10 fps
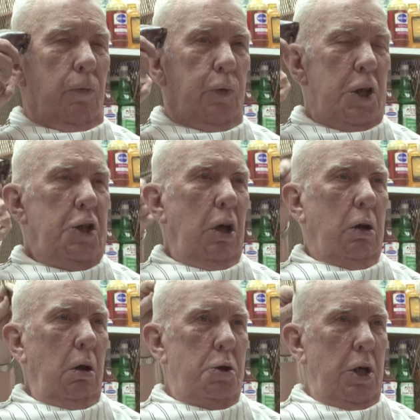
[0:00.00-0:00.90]
Frenchy
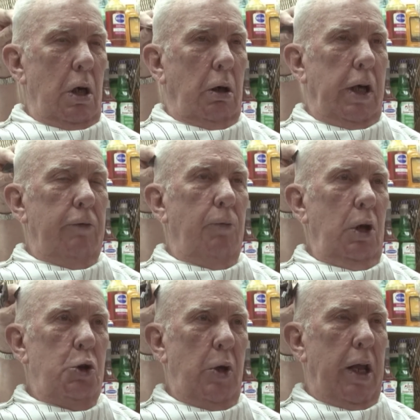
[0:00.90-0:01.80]
LeCoussier, kid from
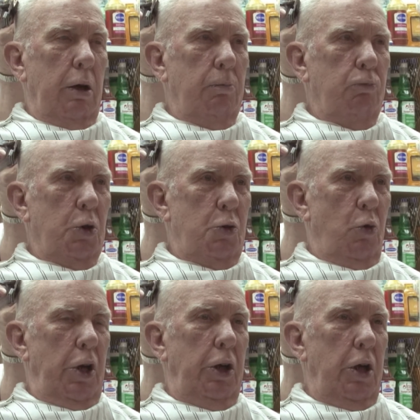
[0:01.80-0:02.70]
Louisiana, was the
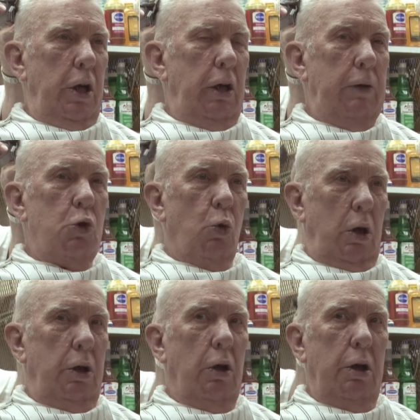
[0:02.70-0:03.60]
one that done it. He was
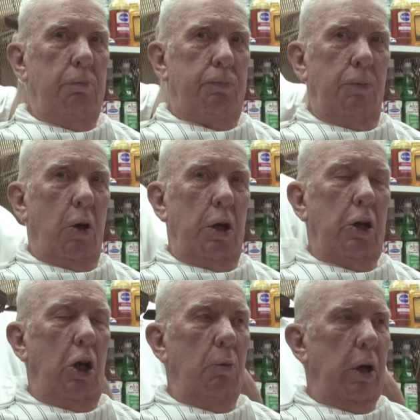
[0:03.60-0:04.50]
working on the on the
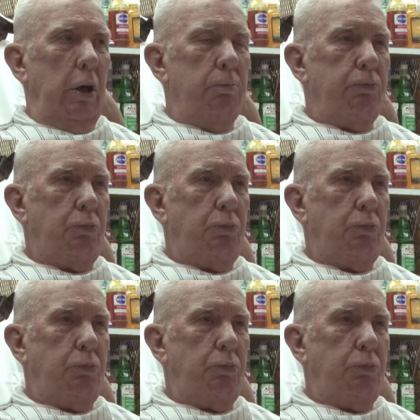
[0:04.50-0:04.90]
accumulator,